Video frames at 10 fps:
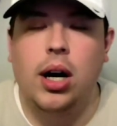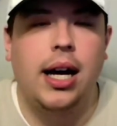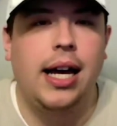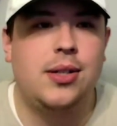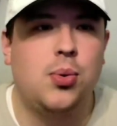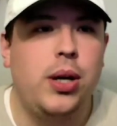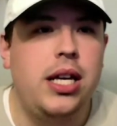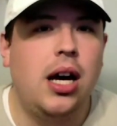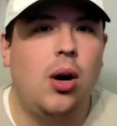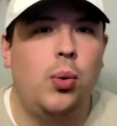as we
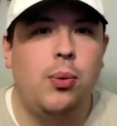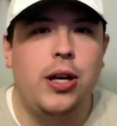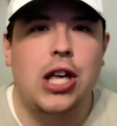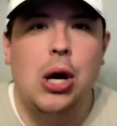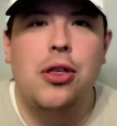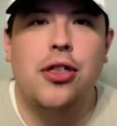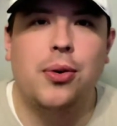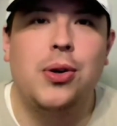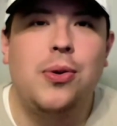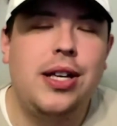go
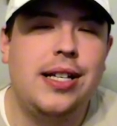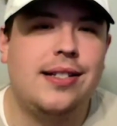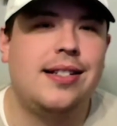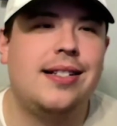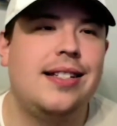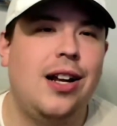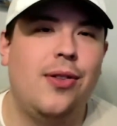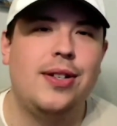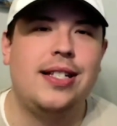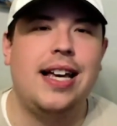through this,
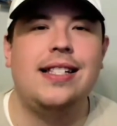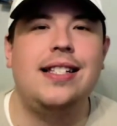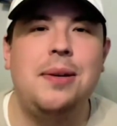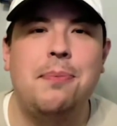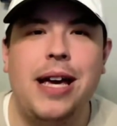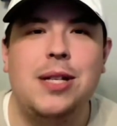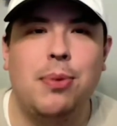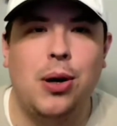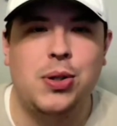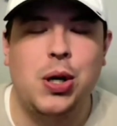this SEC
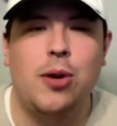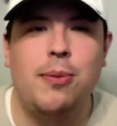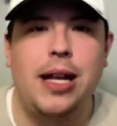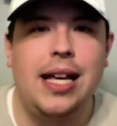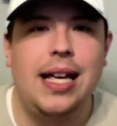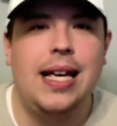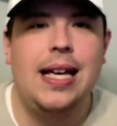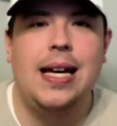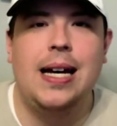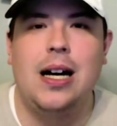baseball tournament,
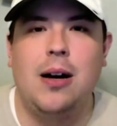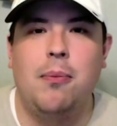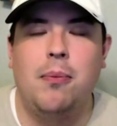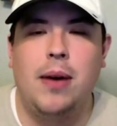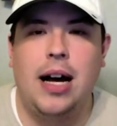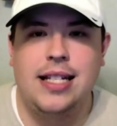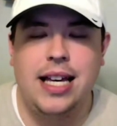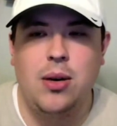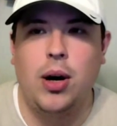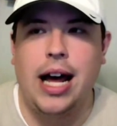I'll tell
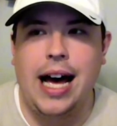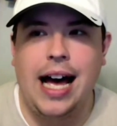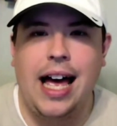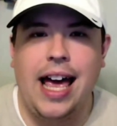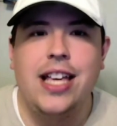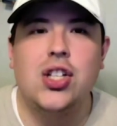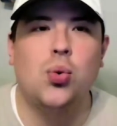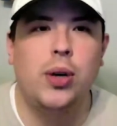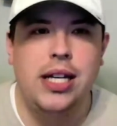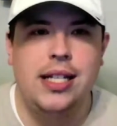you what, Ace
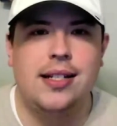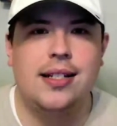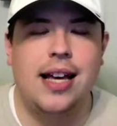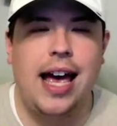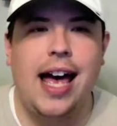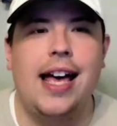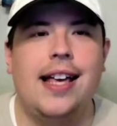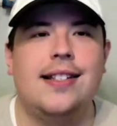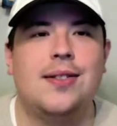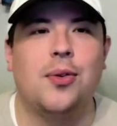Reese
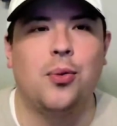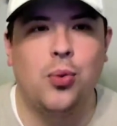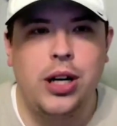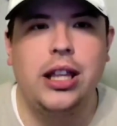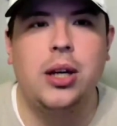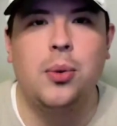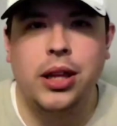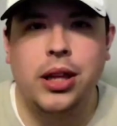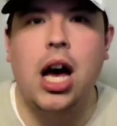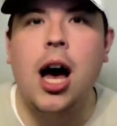has
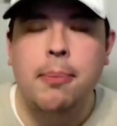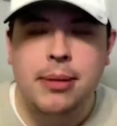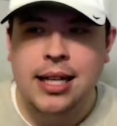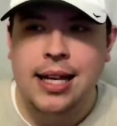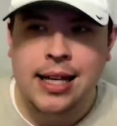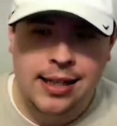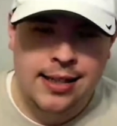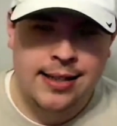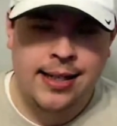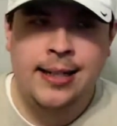really upped his